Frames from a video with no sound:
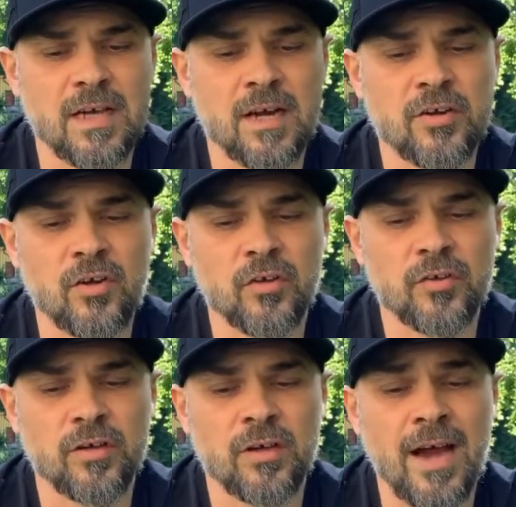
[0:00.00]

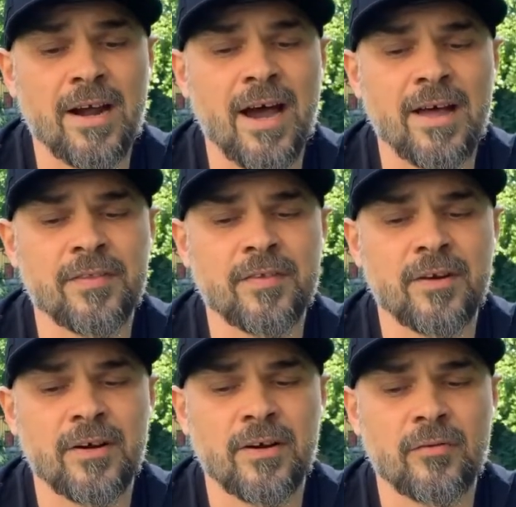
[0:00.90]
are
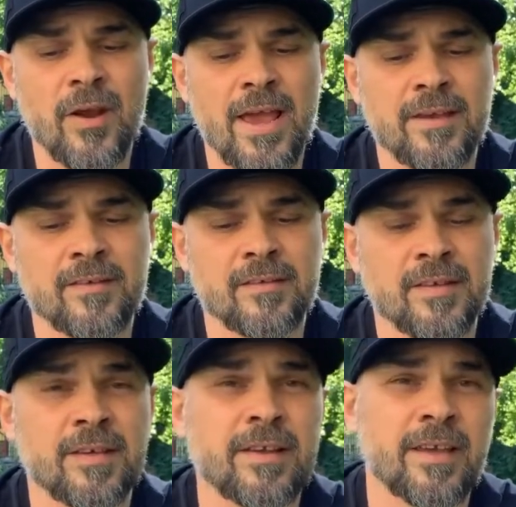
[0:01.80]
underrated
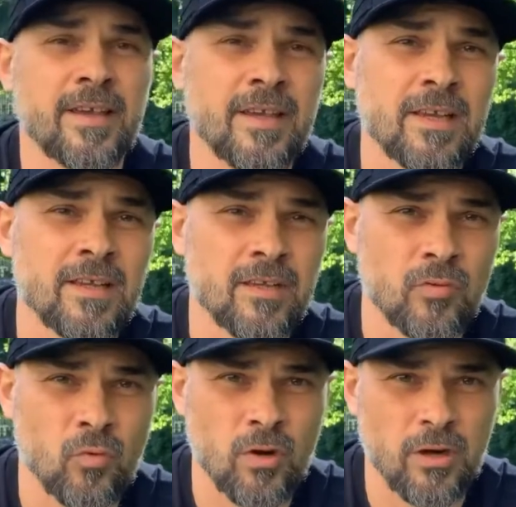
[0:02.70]
in the healing
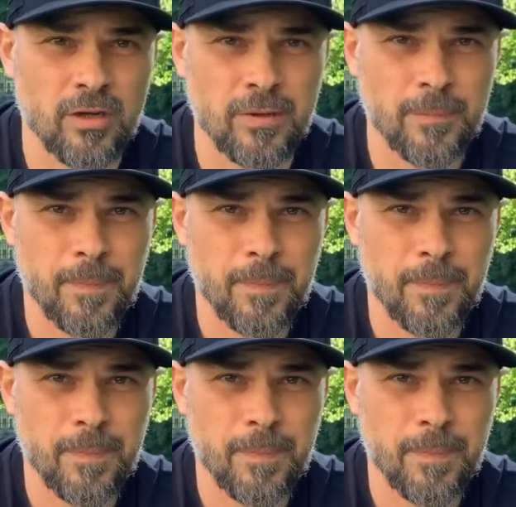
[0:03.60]
work?